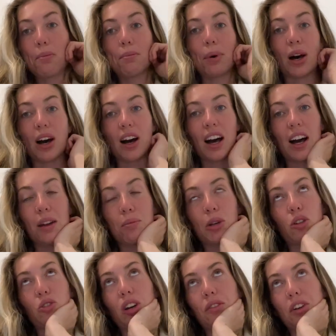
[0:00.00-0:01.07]
But I'd
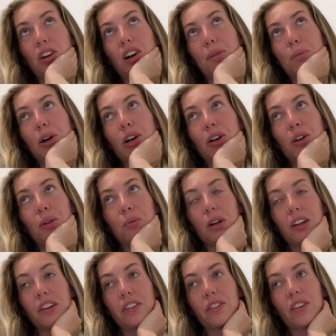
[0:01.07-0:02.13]
much rather come home
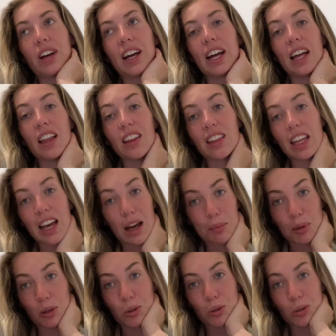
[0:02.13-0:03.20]
with a healthy,
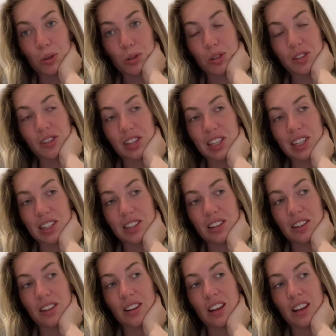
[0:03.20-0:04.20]
happy horse than